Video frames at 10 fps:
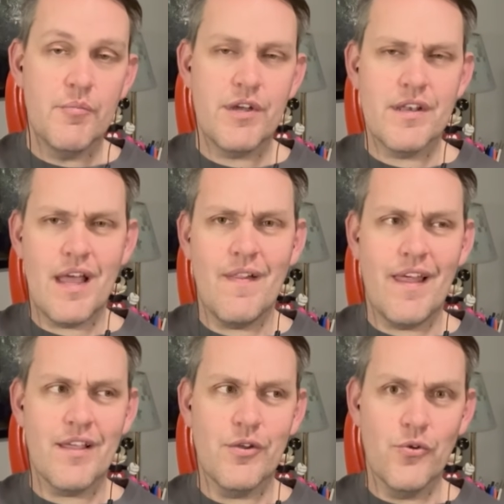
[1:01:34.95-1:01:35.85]
But not
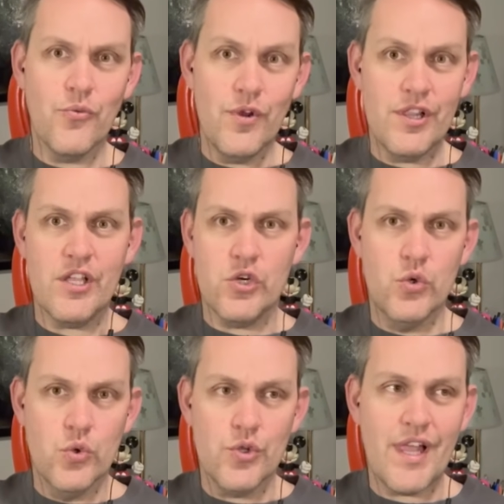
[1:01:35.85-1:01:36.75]
like really
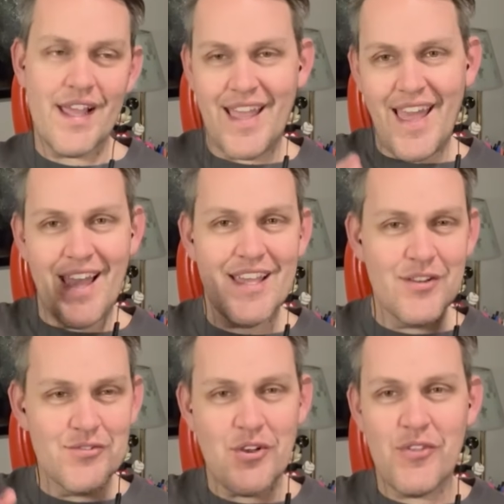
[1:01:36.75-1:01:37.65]
cool, like, hey,
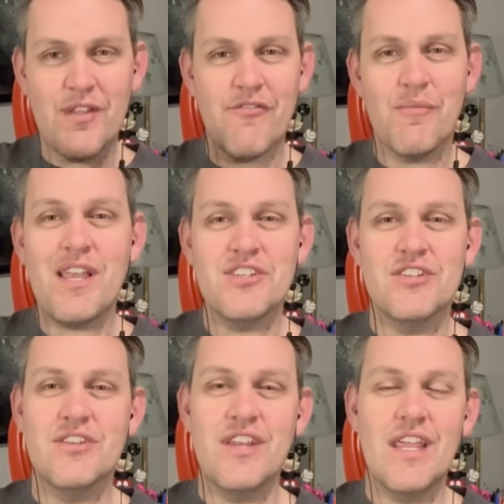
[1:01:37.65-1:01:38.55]
here's all the
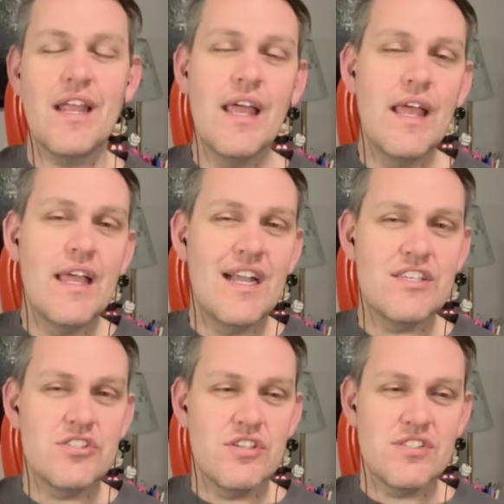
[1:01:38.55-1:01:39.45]
information you need.
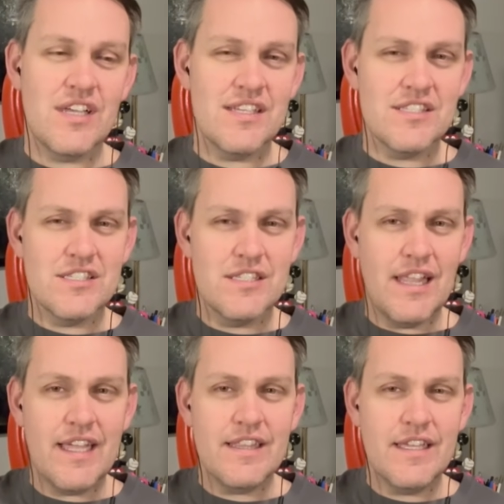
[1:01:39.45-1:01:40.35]
It's just
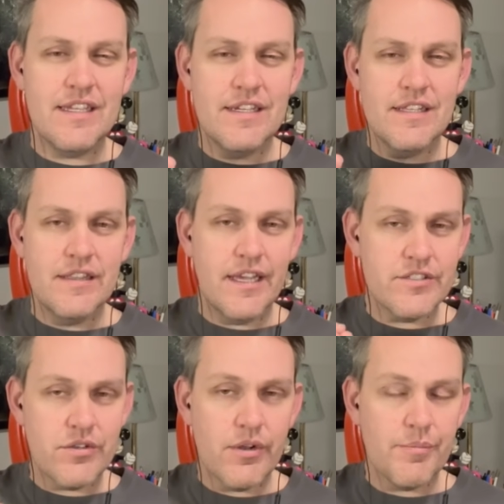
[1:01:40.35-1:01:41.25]
slightly
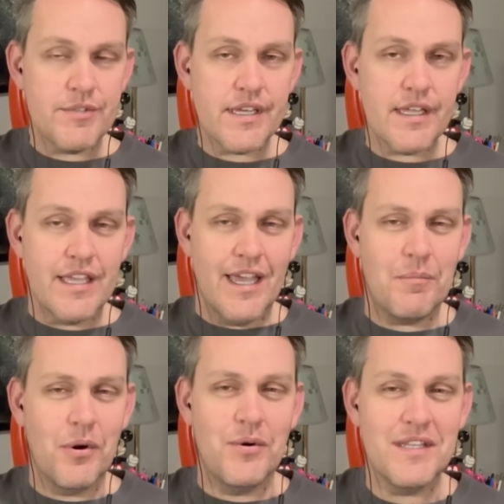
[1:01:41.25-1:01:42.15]
less cryptic at
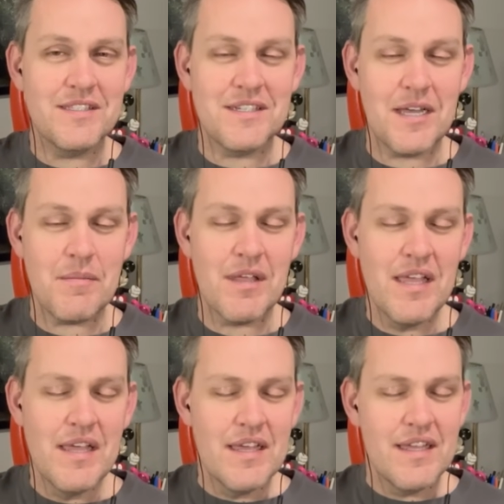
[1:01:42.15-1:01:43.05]
that point in time.
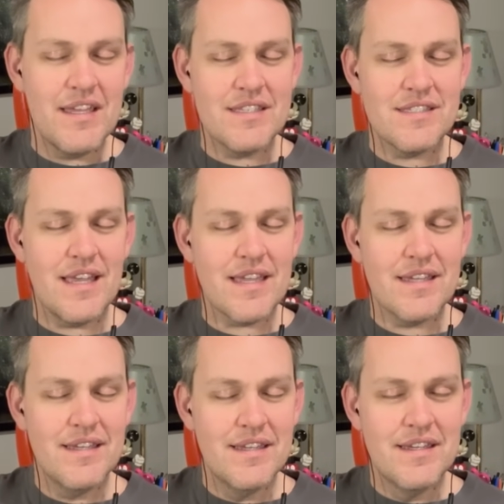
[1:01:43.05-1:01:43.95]
It's
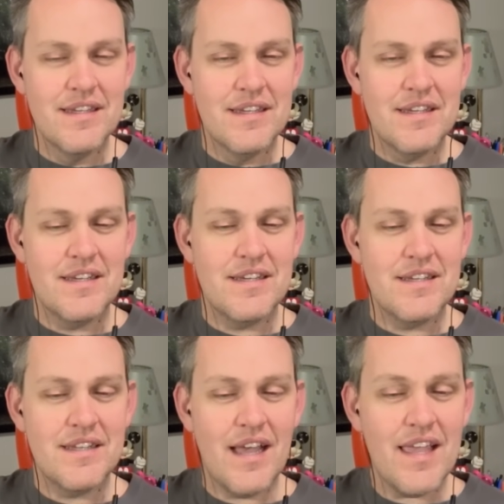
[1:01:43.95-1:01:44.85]
like,
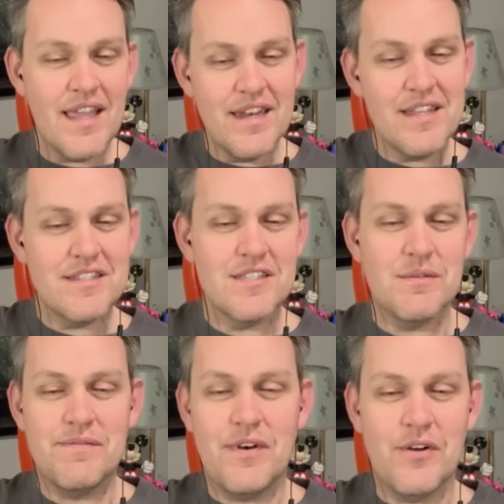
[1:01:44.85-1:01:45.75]
uh, IANet
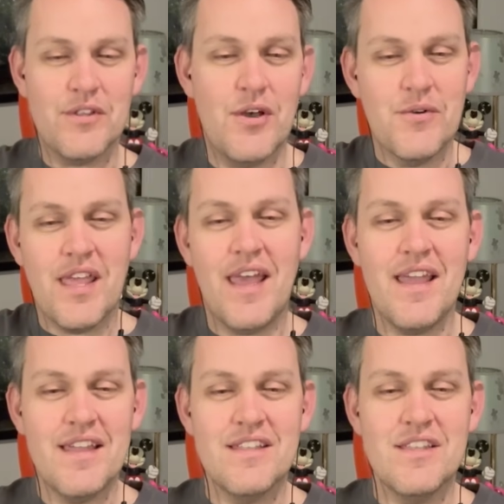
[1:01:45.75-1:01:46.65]
system fault,
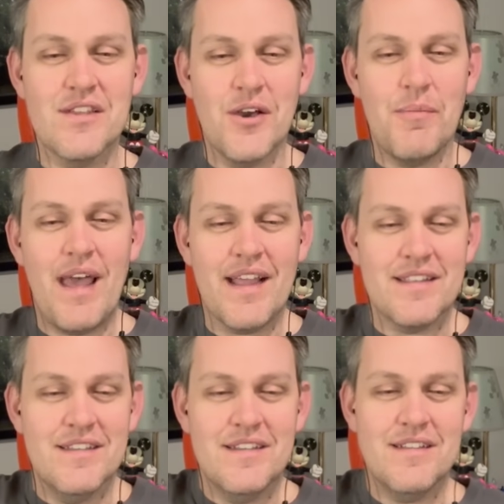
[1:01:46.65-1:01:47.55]
okay. And then you go back
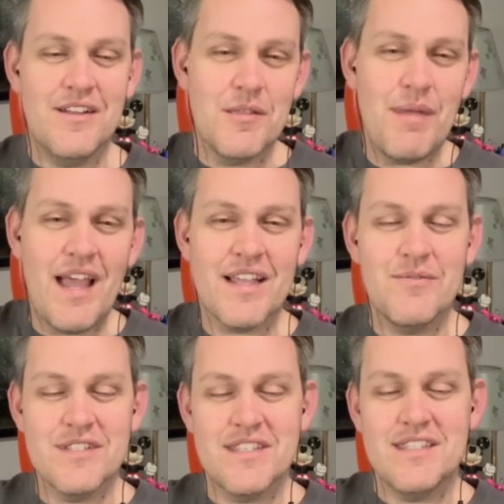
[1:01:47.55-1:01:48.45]
to on the back, and
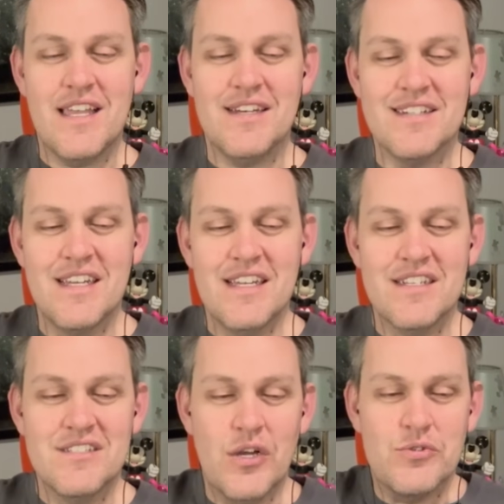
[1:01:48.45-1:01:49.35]
what's it say? Oh,
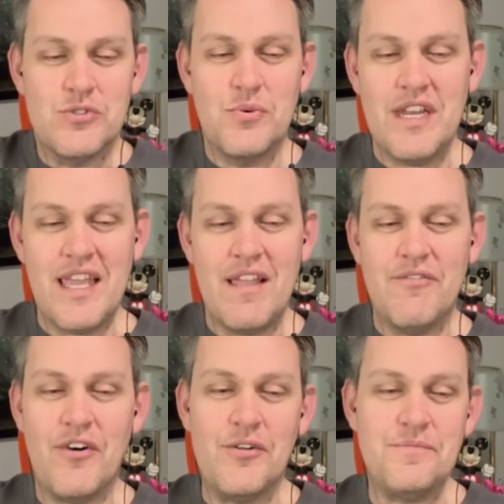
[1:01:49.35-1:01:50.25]
node 28
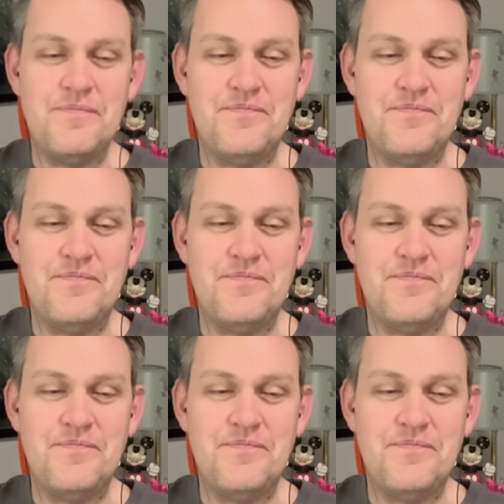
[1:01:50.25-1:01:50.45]
fault.